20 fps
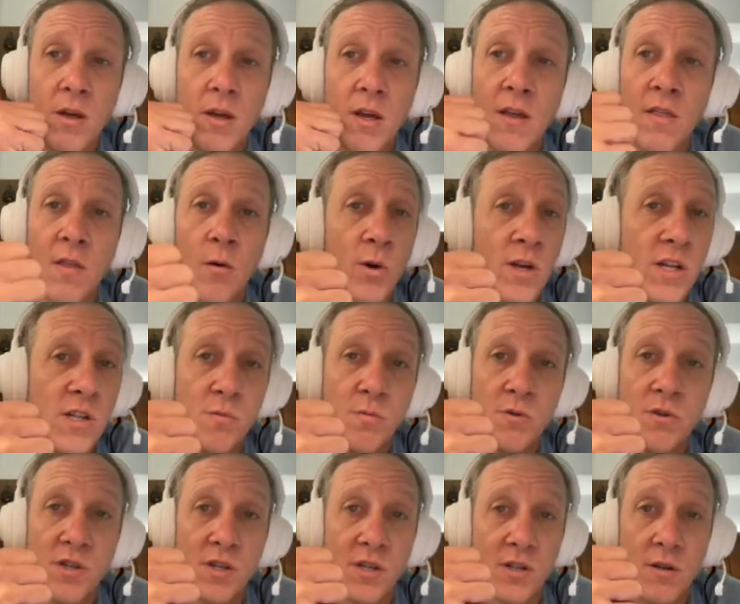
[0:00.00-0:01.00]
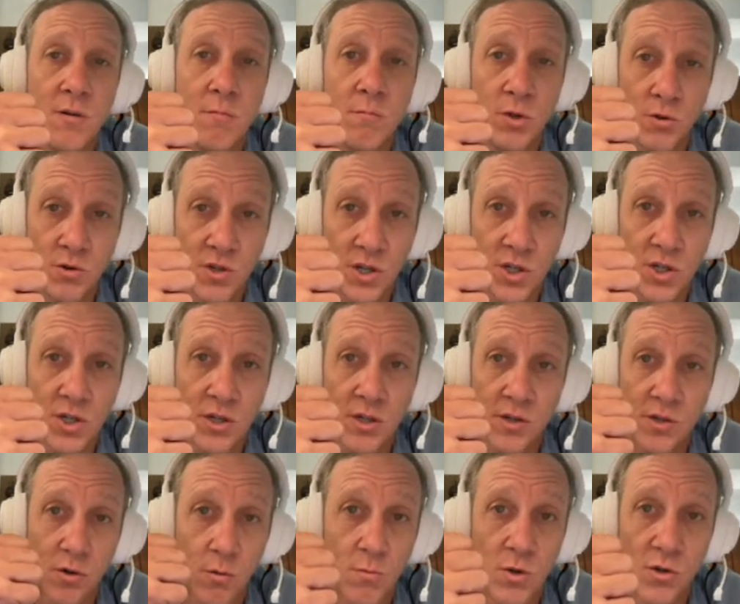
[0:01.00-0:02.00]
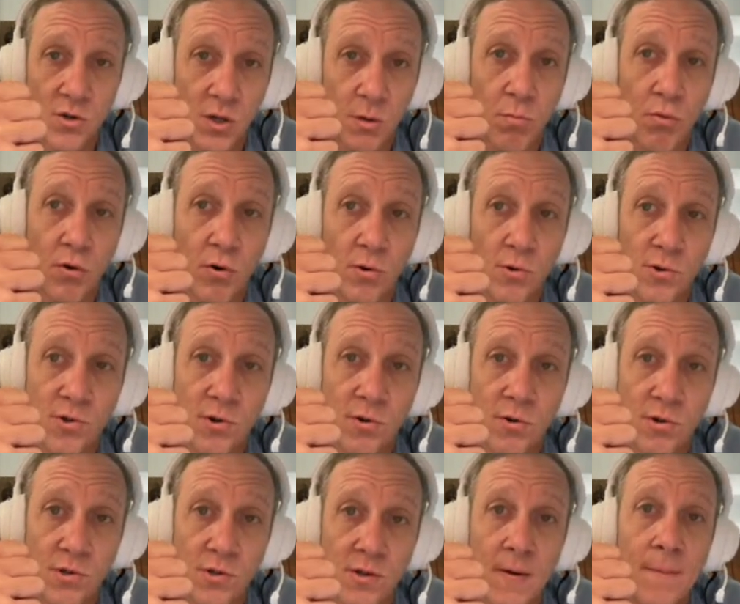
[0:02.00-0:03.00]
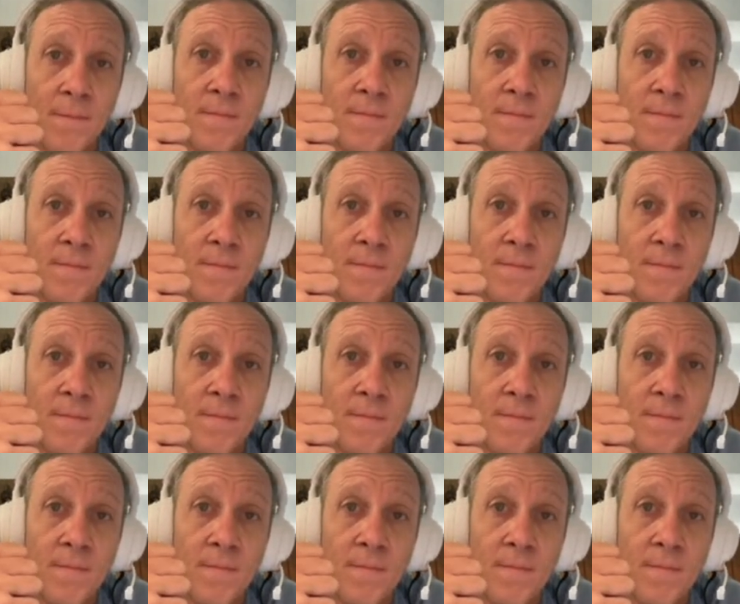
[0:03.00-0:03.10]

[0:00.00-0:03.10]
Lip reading: in the weeds musicians or music producers